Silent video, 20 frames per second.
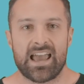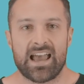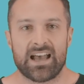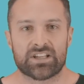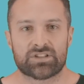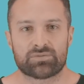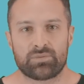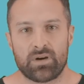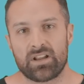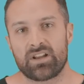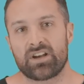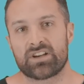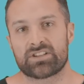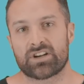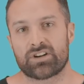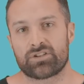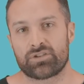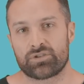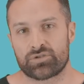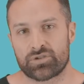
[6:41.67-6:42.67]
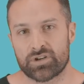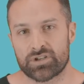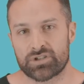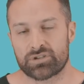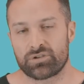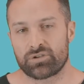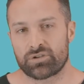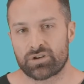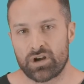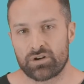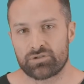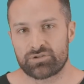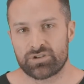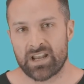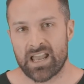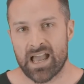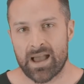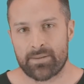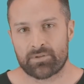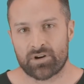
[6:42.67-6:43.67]
as well as our nutritional
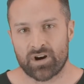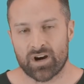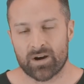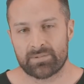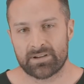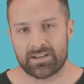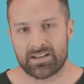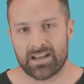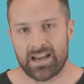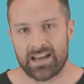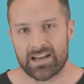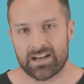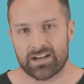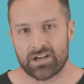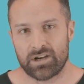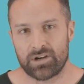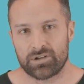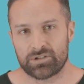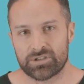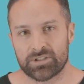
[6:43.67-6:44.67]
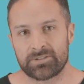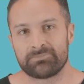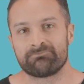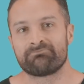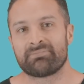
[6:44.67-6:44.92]
coaching app, Carbon Diet Coach.